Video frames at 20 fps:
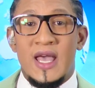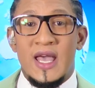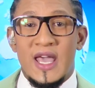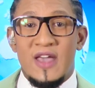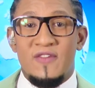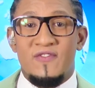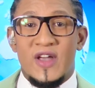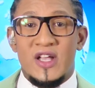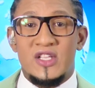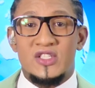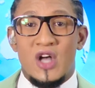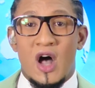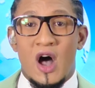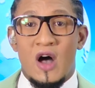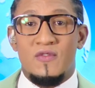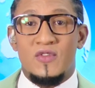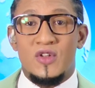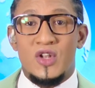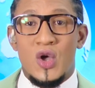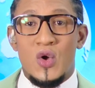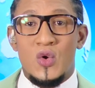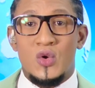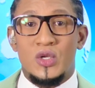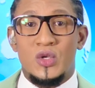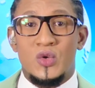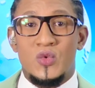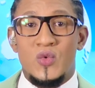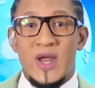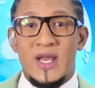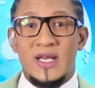effects of
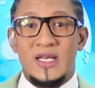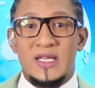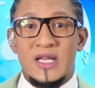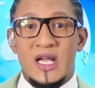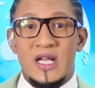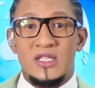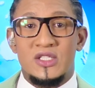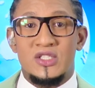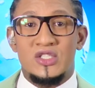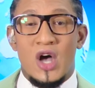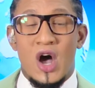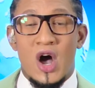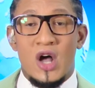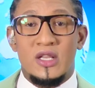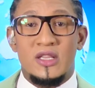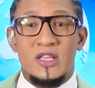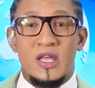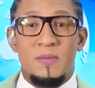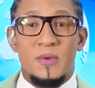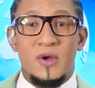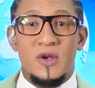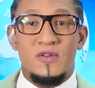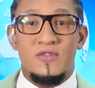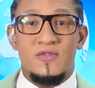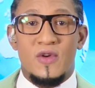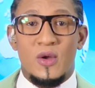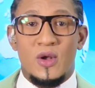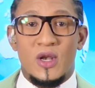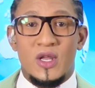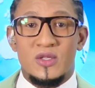local rate cuts on their
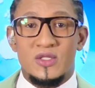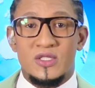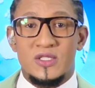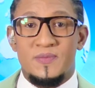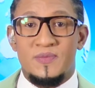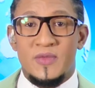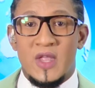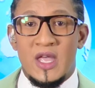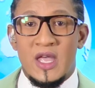portfolios.